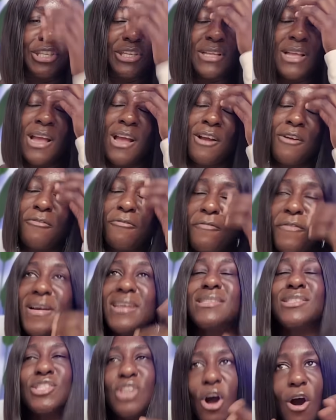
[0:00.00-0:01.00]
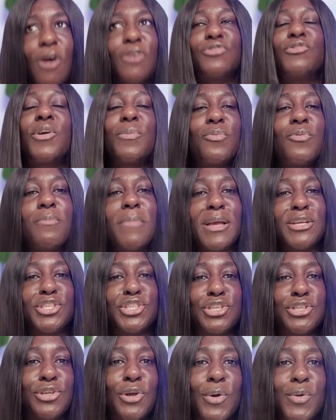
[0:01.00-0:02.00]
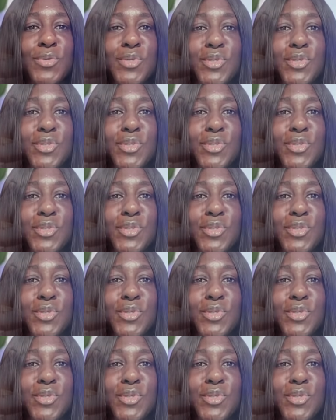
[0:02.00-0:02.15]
First honorable mention goes to